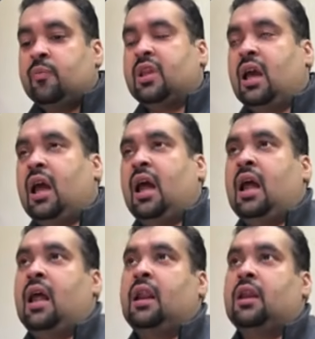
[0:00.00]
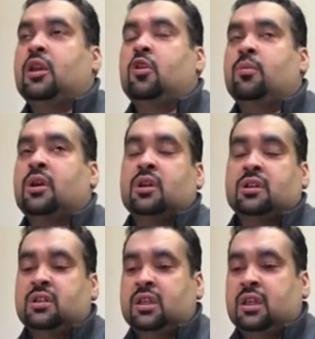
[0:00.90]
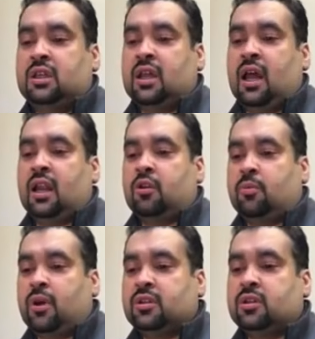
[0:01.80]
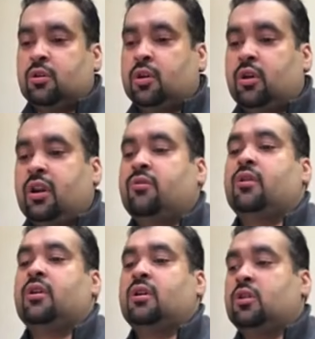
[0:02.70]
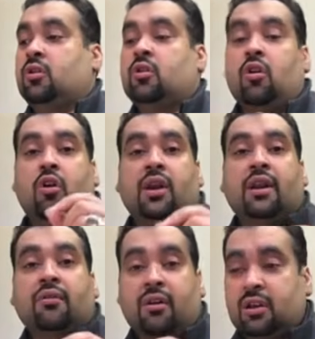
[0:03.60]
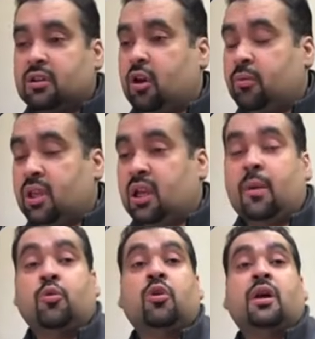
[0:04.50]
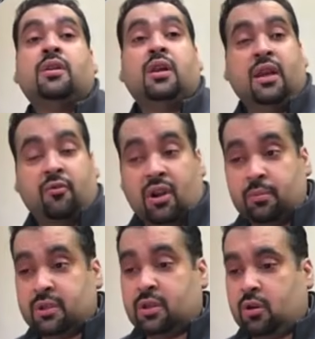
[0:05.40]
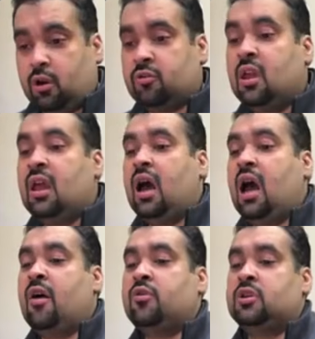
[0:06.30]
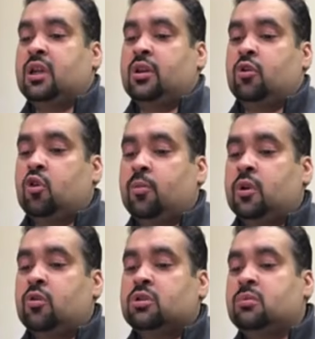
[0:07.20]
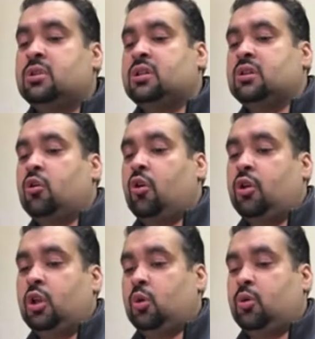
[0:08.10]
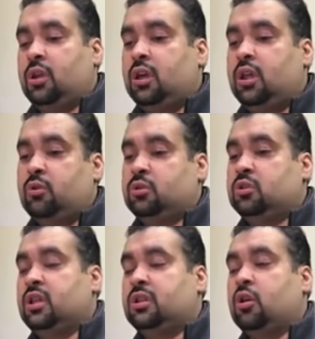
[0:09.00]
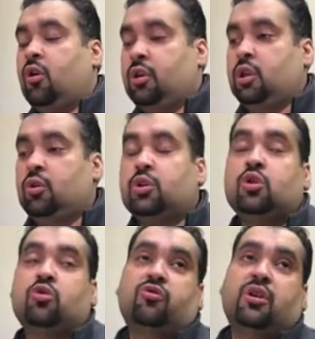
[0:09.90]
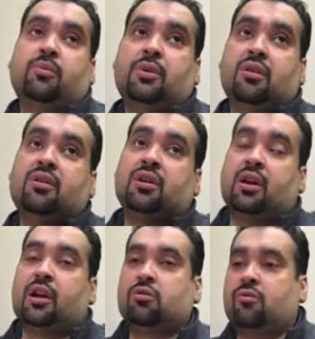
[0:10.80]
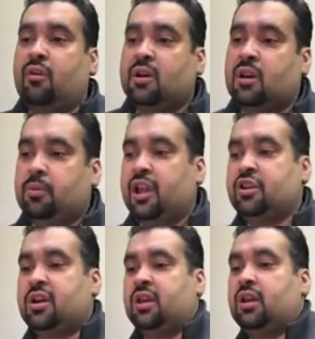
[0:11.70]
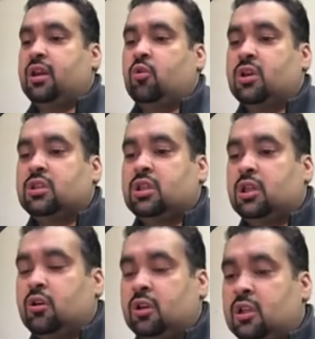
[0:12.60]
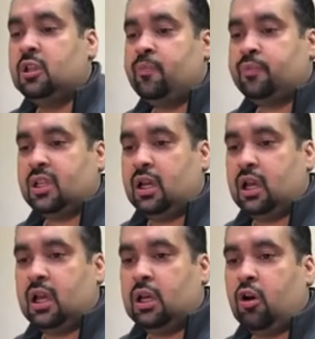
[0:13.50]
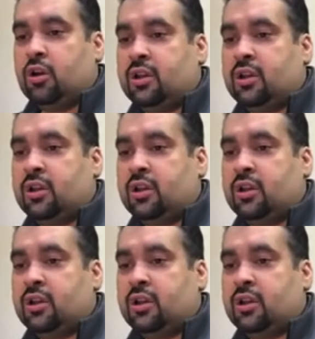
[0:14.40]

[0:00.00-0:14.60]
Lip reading: and you're gonna see that your price is going to get a further discount on already running discount, making up to 91% off. After you select your coupon code, simply select the continue over here. Once you select the continue, you will be redirected to the final page, and here you can see your order